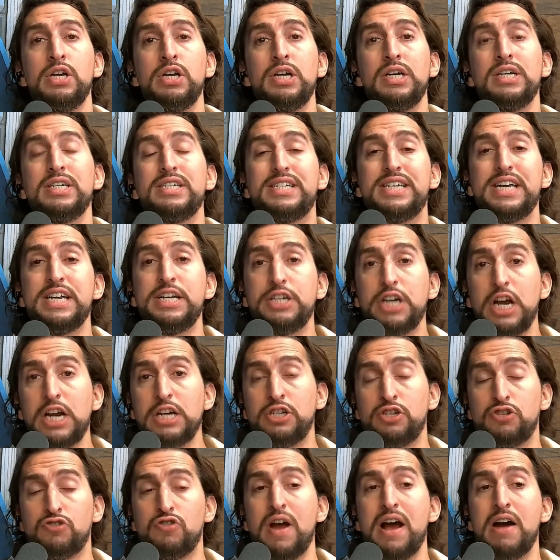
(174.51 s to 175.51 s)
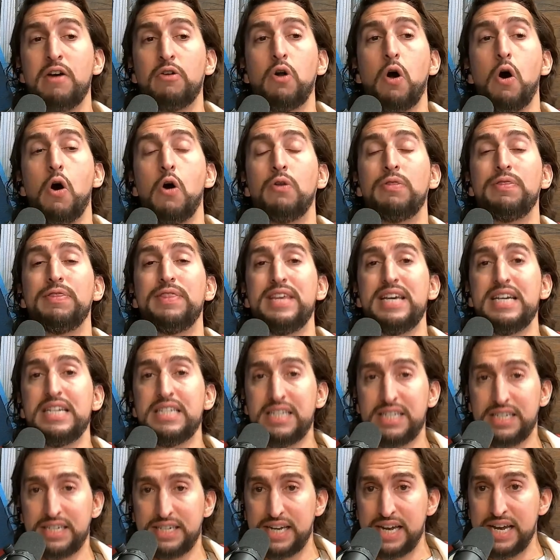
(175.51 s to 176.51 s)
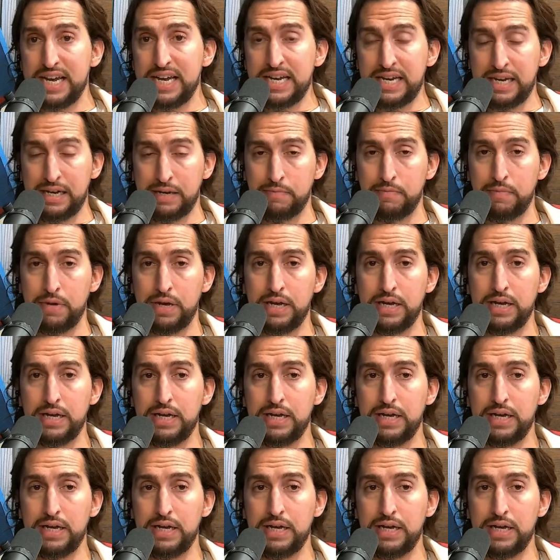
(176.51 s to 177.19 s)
CJ Stroud on this team,